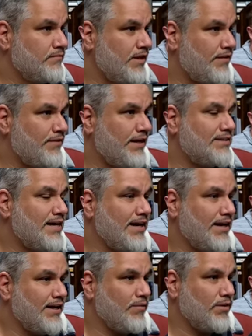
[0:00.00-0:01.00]
If they attack
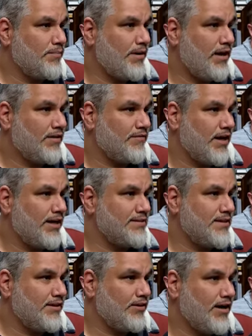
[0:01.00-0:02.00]
Gideon with a pile of guys,
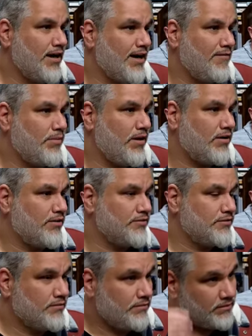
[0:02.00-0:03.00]
then they're not going to have
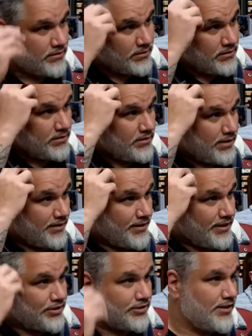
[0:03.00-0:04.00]
blockers. And then they
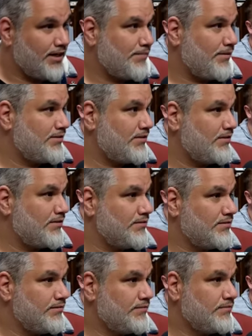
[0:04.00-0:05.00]
just die to my tokens.
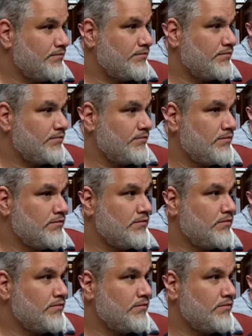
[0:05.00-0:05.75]
That's true.